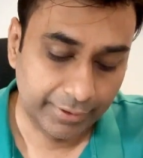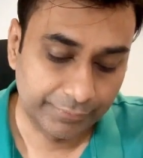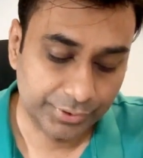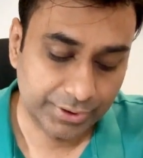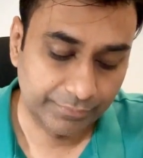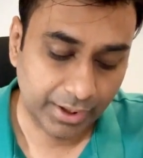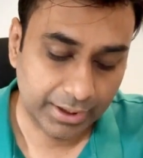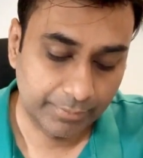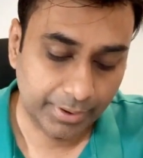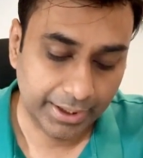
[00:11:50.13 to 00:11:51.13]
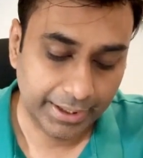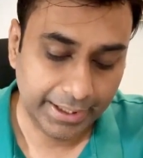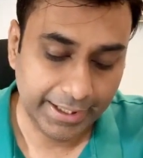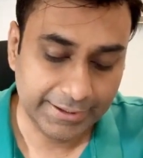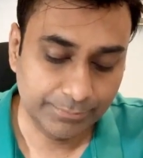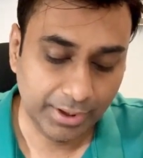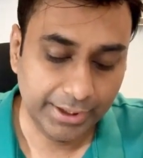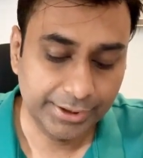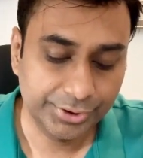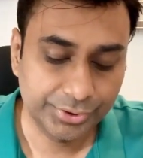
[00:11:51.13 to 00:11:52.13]
It was divided by x
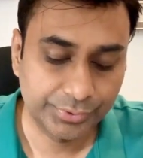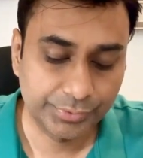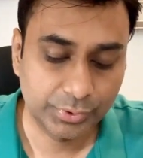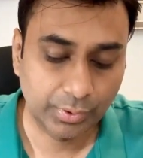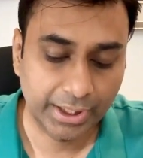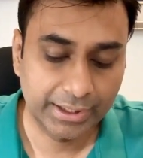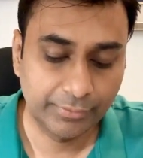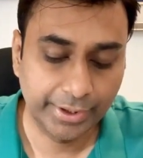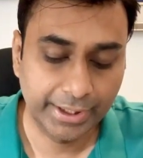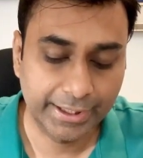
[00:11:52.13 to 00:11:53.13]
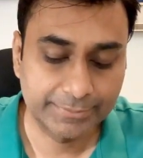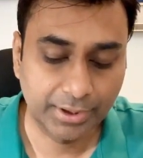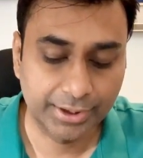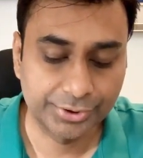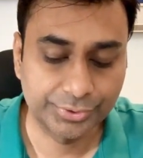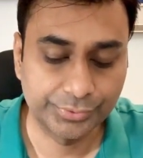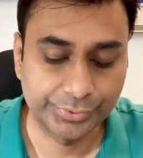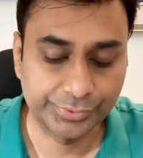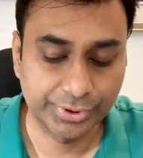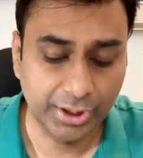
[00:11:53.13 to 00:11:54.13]
minus 2, so I equate x minus 2
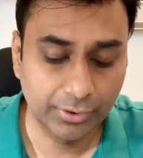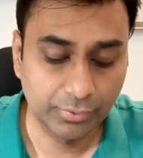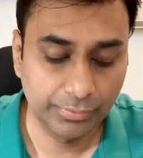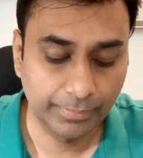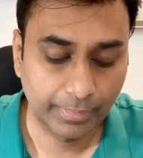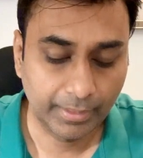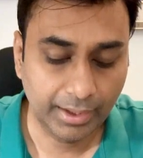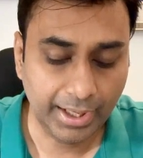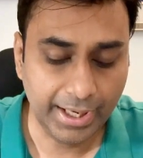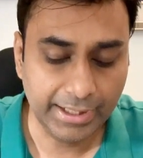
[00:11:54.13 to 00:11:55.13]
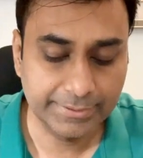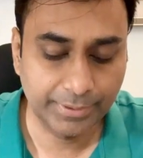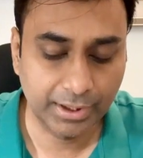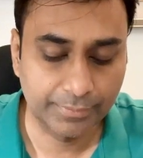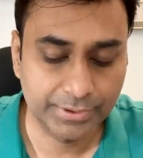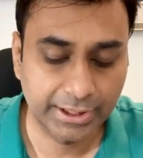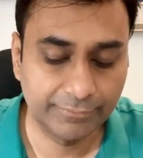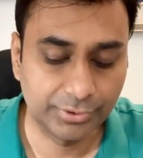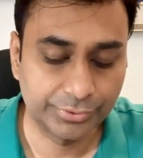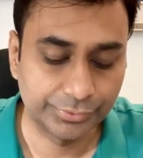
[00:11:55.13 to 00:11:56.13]
to 0. X becomes
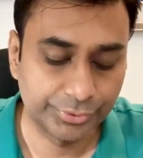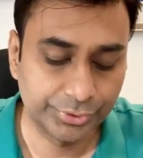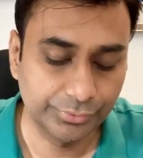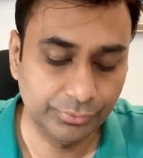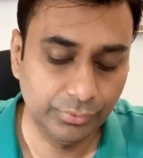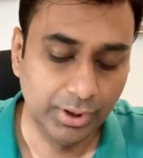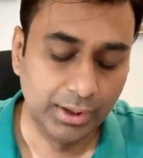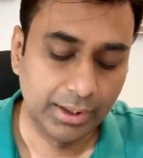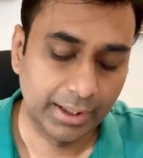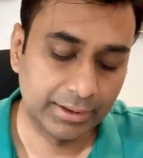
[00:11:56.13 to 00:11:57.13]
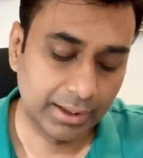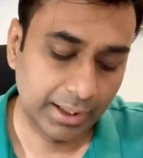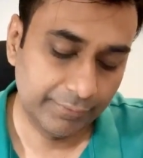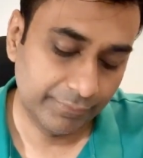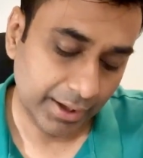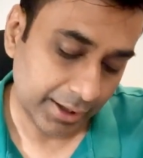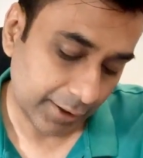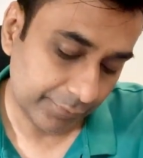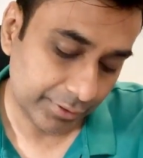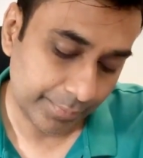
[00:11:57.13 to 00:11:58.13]
equal to 2, and then I'll find
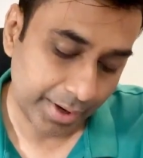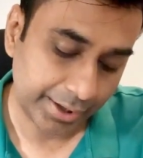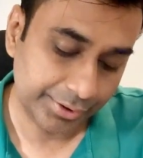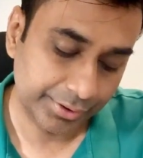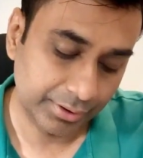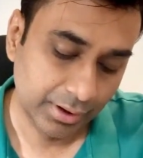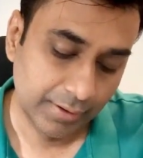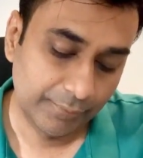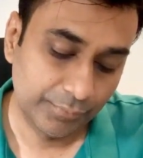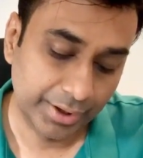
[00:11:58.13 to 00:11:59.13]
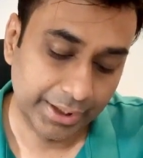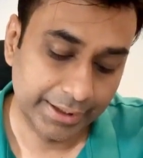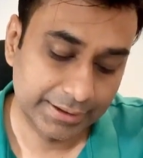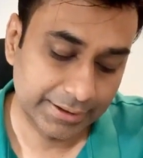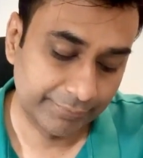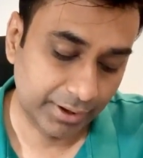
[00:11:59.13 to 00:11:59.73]
out the remainder when it's